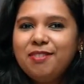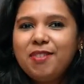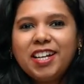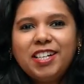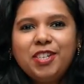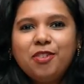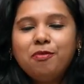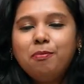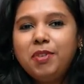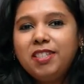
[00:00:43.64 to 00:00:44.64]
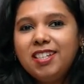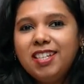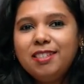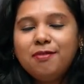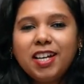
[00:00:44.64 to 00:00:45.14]
Faculty of
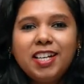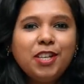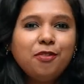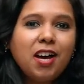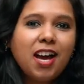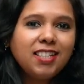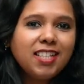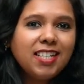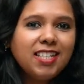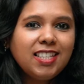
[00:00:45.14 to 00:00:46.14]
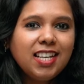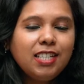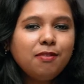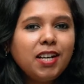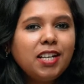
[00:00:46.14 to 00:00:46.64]
Business, Faculty of Arts and
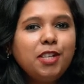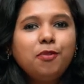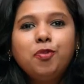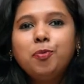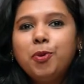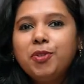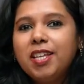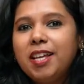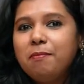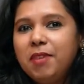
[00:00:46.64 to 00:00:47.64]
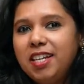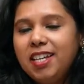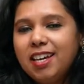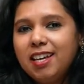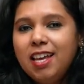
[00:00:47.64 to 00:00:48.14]
Designs, Faculty of Sports and
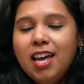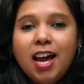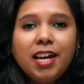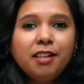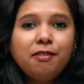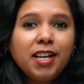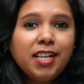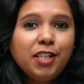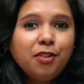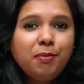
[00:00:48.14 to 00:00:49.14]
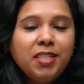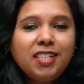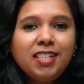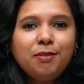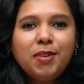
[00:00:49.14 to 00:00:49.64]
Media. Under Faculty of
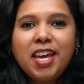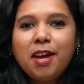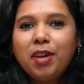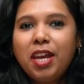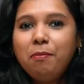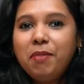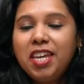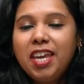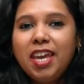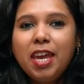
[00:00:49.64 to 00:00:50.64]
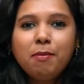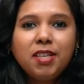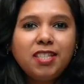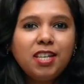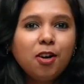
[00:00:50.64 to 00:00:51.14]
Business, we have MBA,
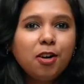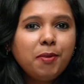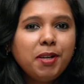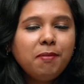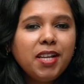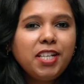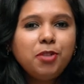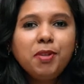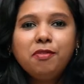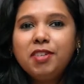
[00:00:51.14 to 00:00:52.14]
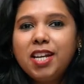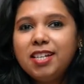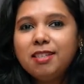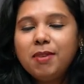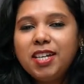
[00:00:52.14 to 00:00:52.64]
MSc Corporate Management,
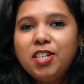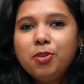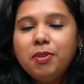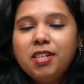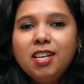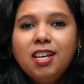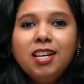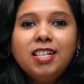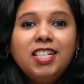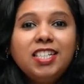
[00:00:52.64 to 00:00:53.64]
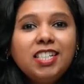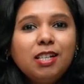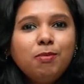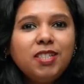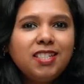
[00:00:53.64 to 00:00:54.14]
Finance Management,
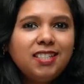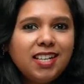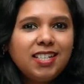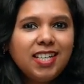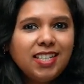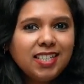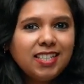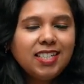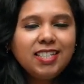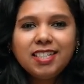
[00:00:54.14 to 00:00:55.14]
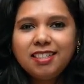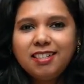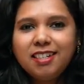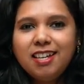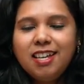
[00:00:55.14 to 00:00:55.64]
Digital Business and Data Science,
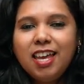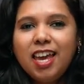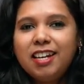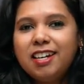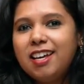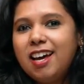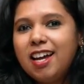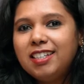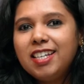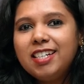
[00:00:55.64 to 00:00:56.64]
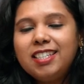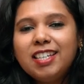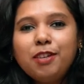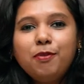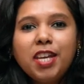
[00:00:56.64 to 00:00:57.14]
etc. And under Arts and
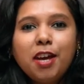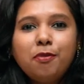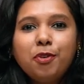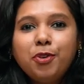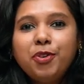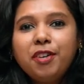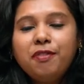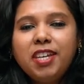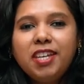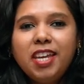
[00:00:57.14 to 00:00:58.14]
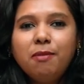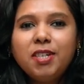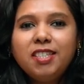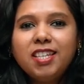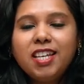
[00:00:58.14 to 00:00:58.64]
Design, we have Photography,
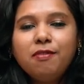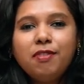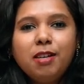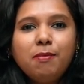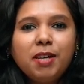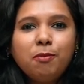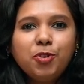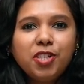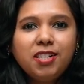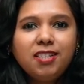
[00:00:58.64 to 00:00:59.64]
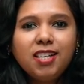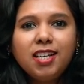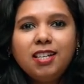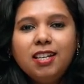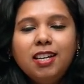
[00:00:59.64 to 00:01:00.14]
Game Design, Film and Motion Design,